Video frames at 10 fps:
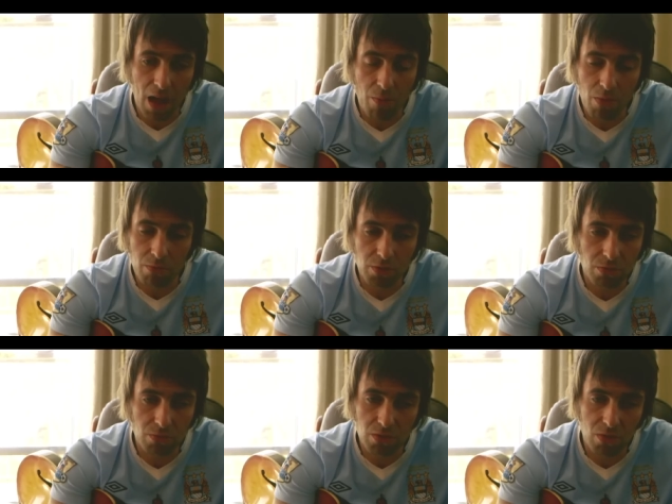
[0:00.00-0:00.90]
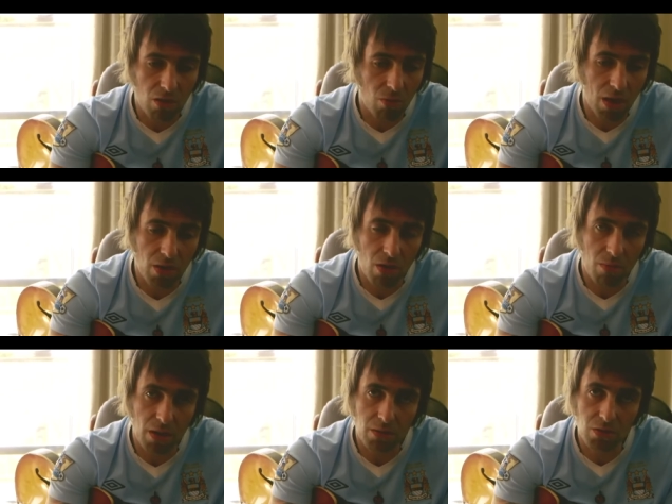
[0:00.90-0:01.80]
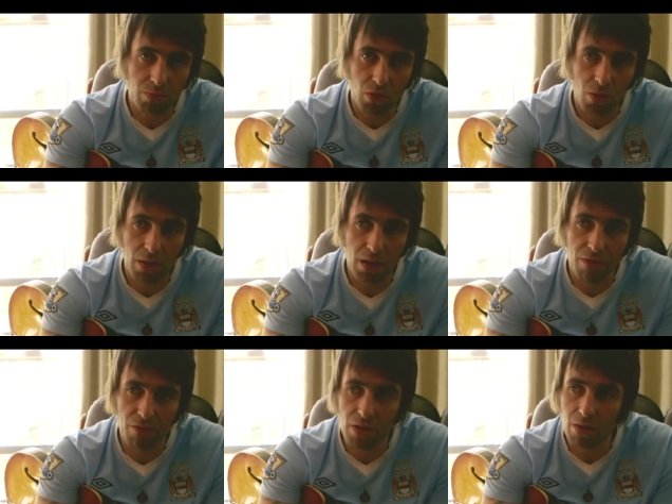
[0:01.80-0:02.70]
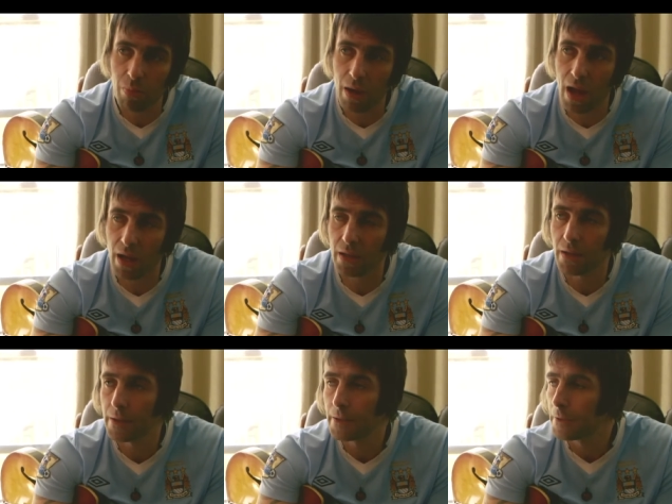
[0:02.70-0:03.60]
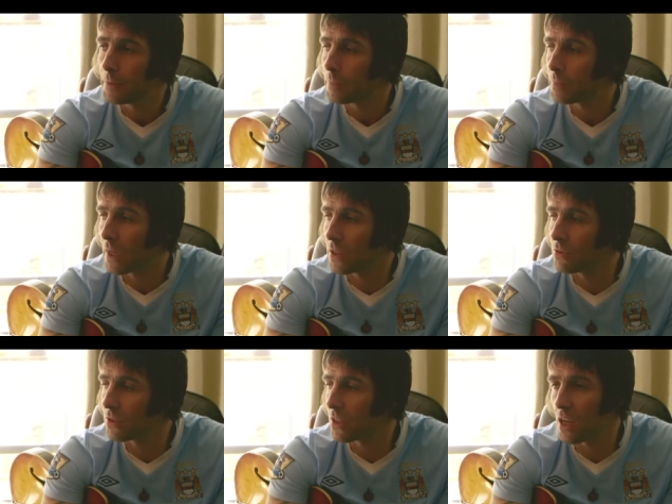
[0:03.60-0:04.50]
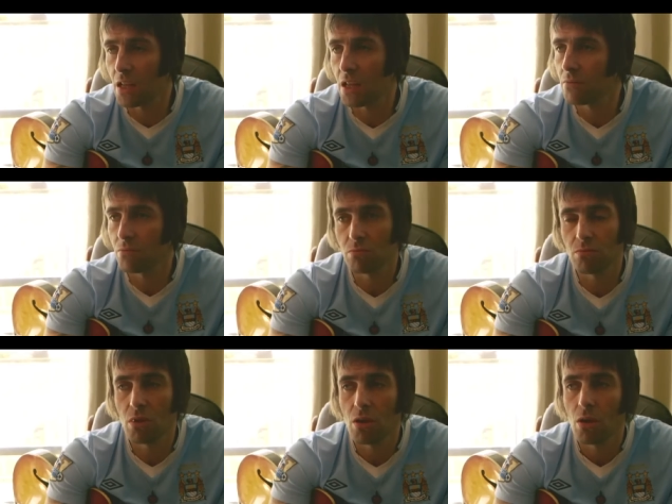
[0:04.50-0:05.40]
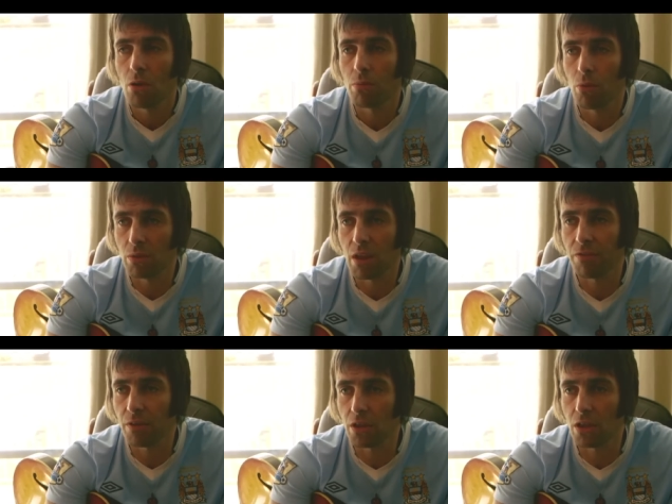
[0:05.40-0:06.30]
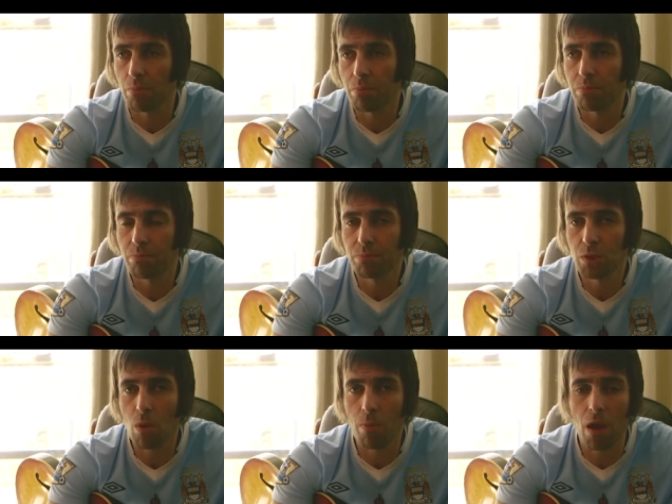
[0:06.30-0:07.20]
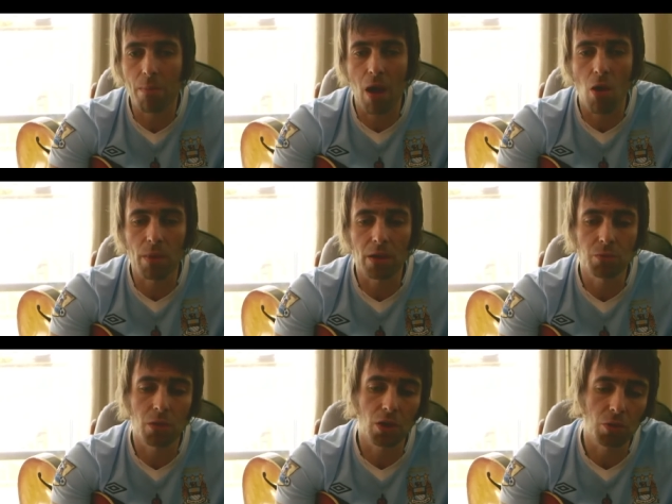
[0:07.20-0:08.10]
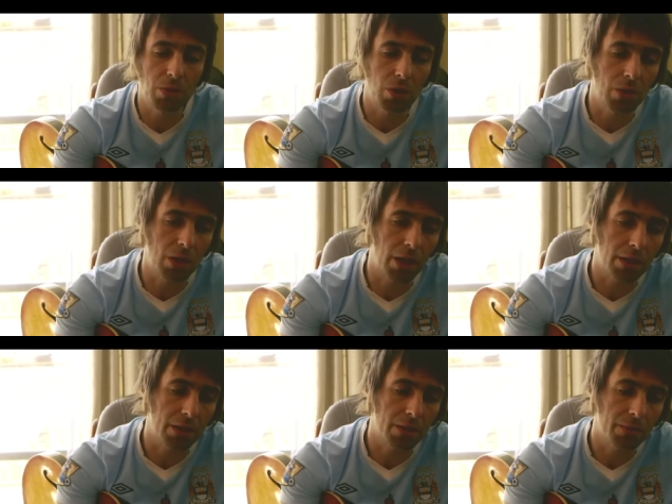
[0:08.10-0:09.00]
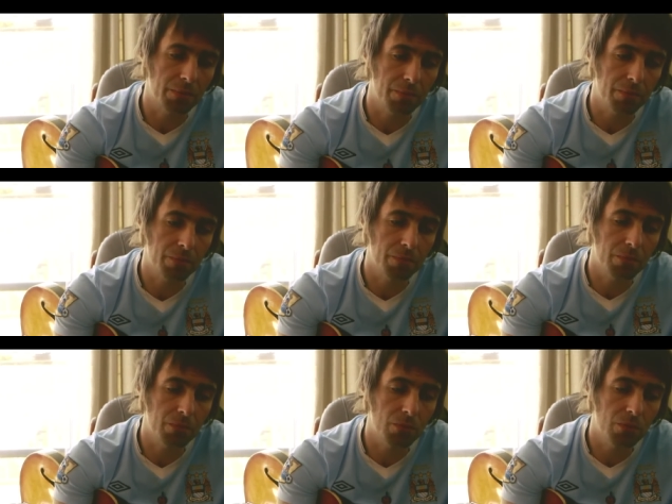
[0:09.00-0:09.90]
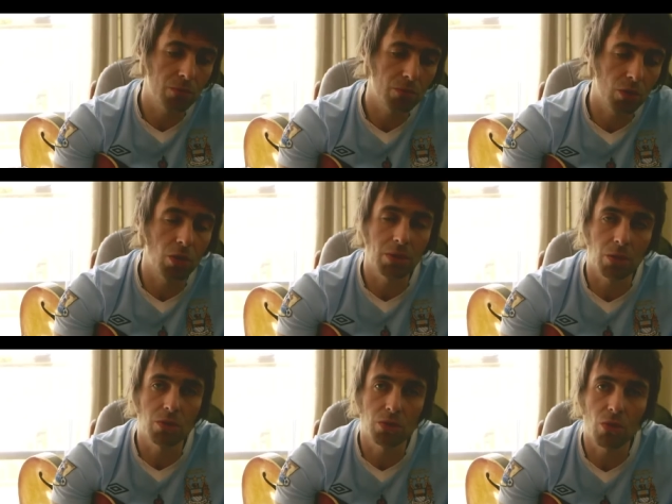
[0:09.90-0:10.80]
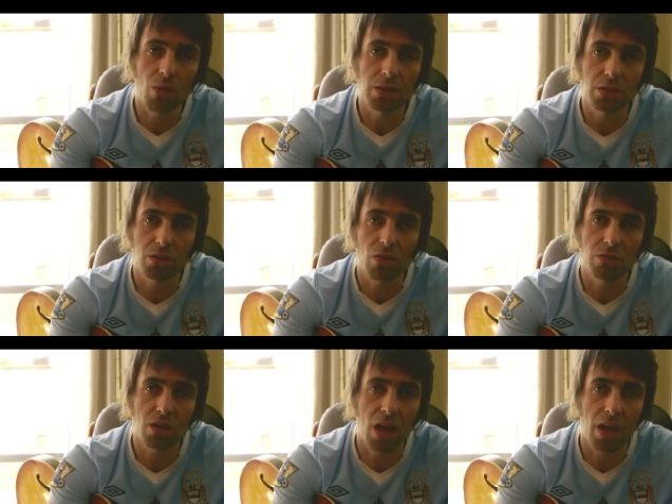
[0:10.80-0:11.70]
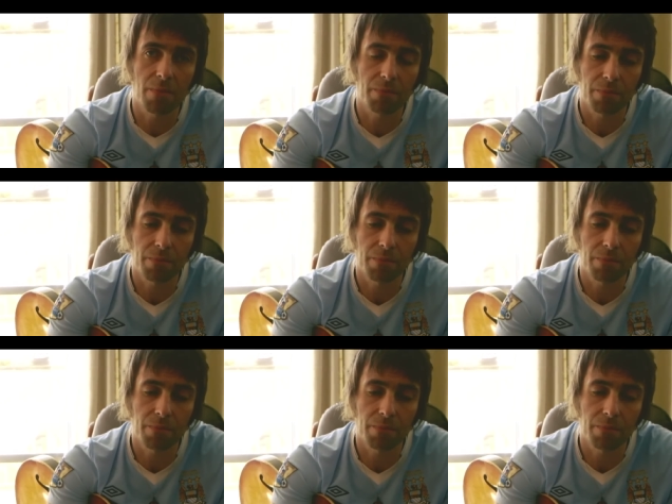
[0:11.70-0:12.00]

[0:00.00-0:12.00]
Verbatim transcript: albums, we thought, why not, mate? Just put them in there for Eaton Park, and they're staying in. But we're definitely going to swap it about a bit because we're not going to be doing like we're going to be doing 2 Oasis songs a night